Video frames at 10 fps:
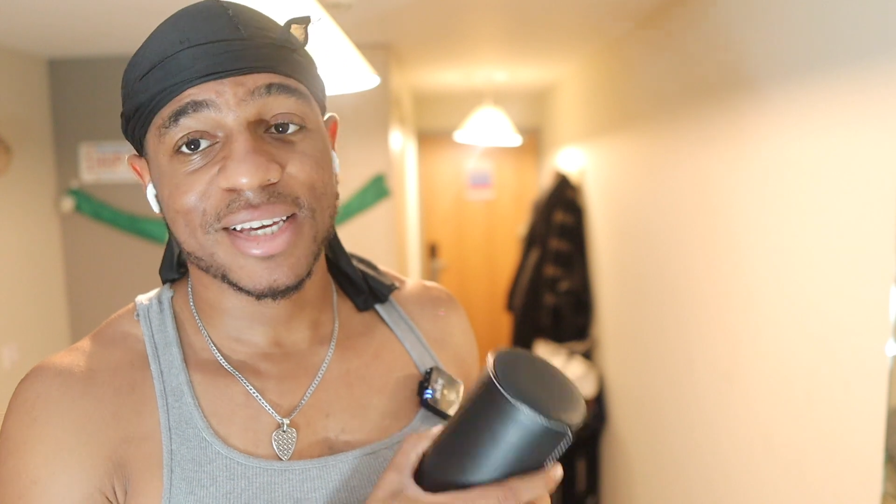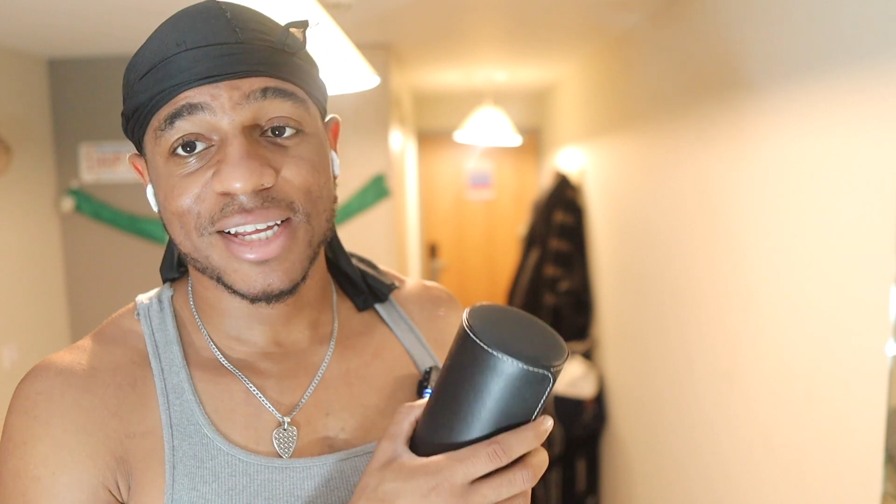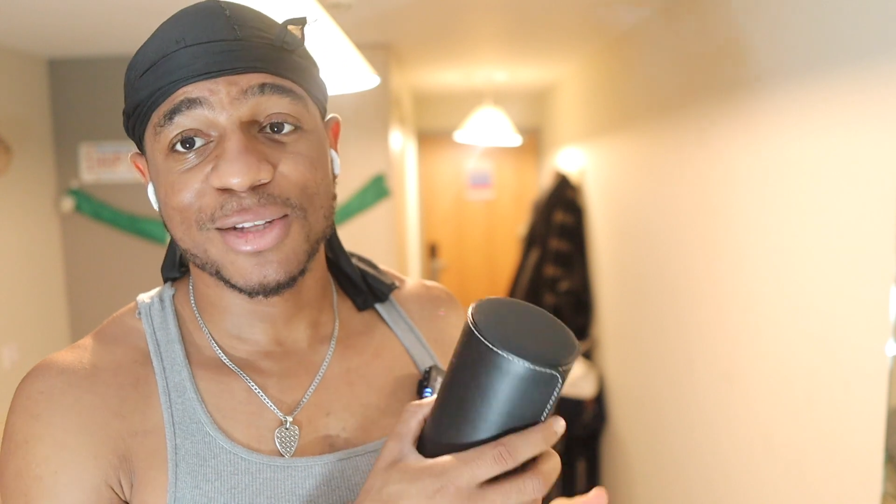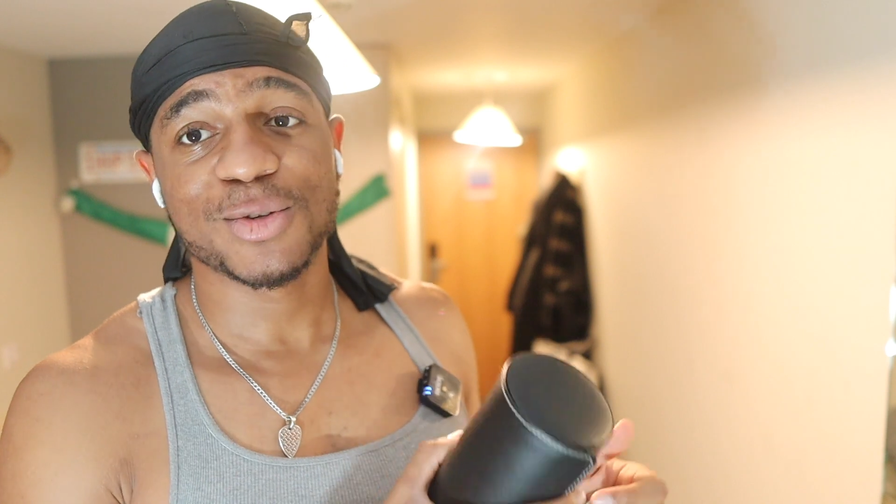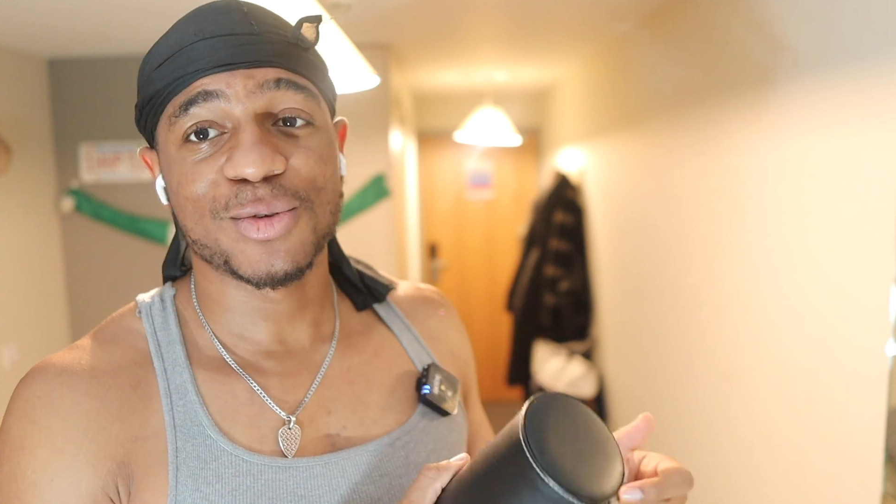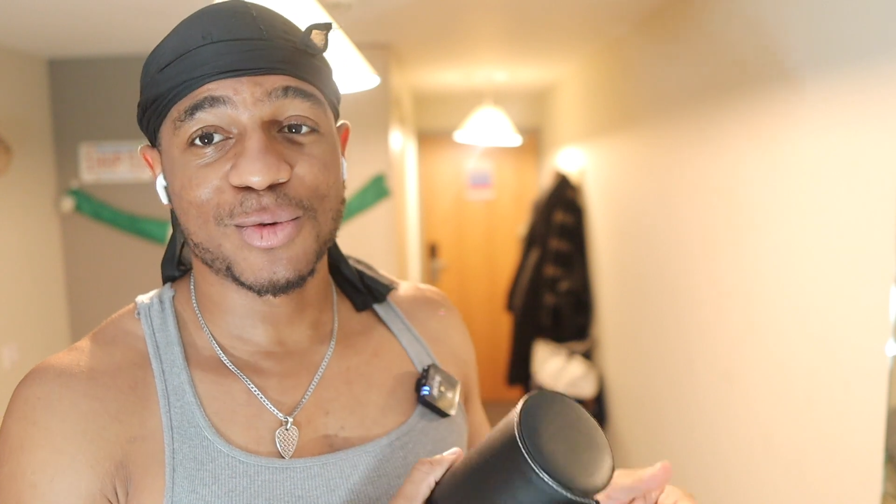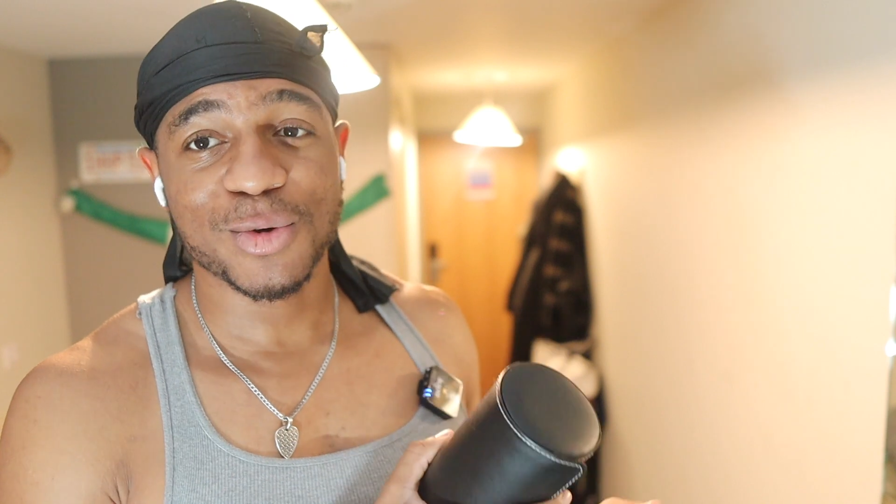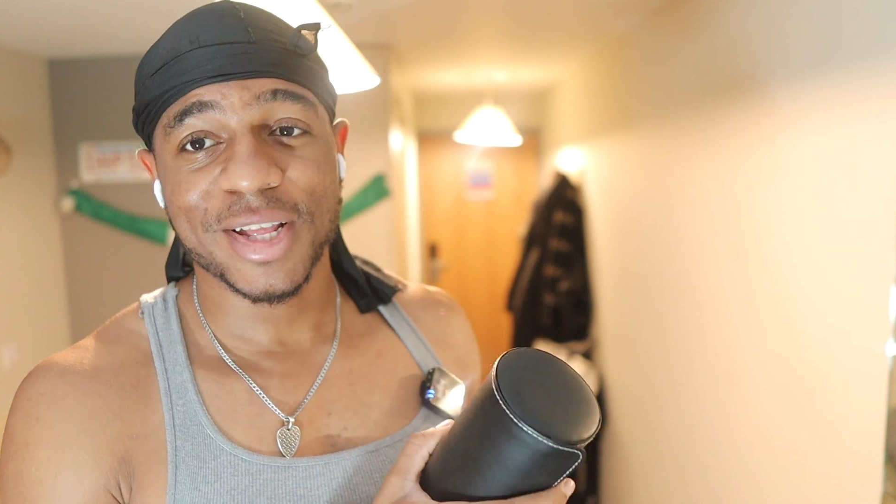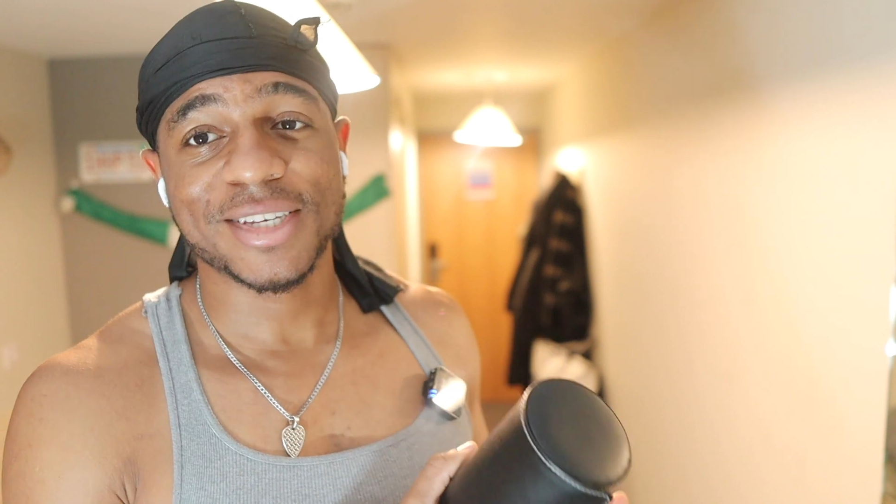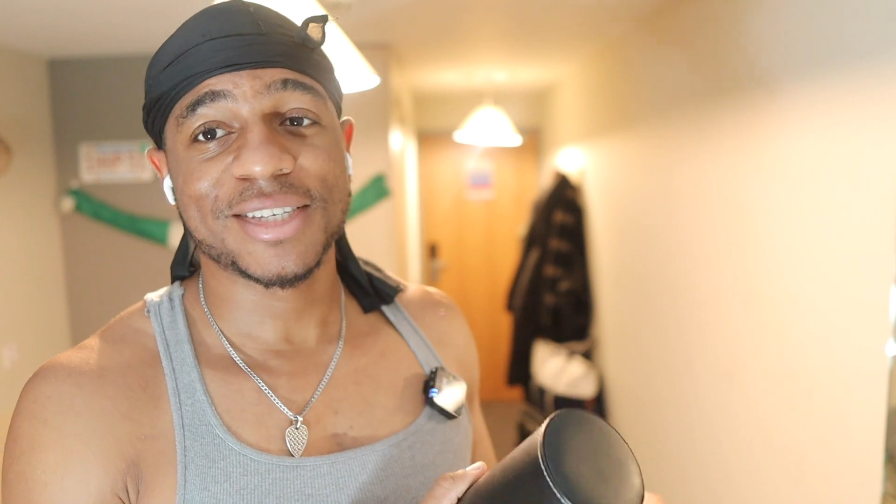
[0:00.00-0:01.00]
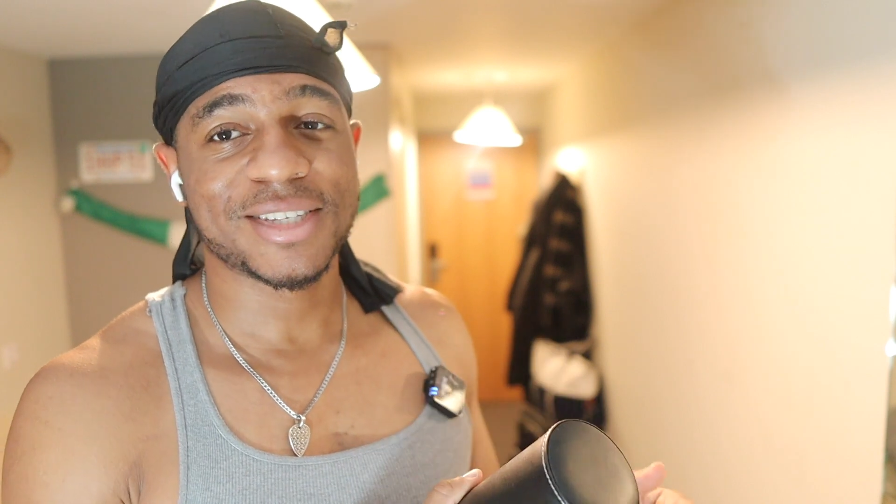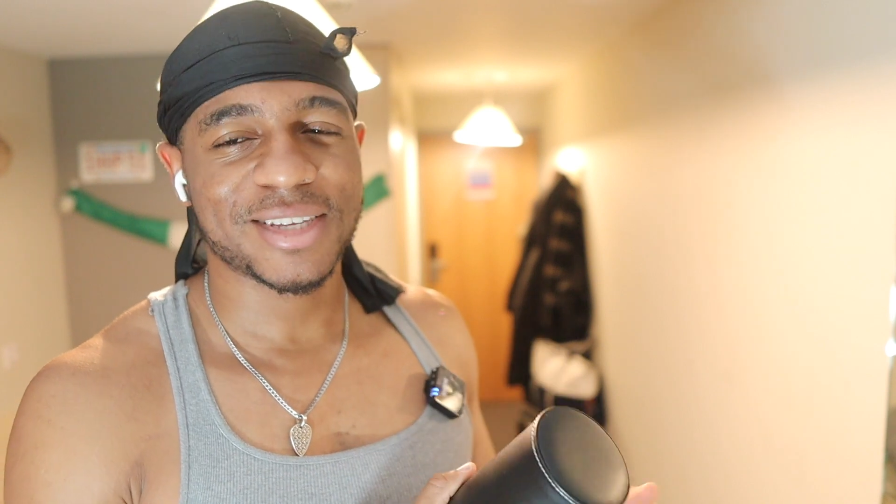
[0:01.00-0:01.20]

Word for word: to get into the Rolexes,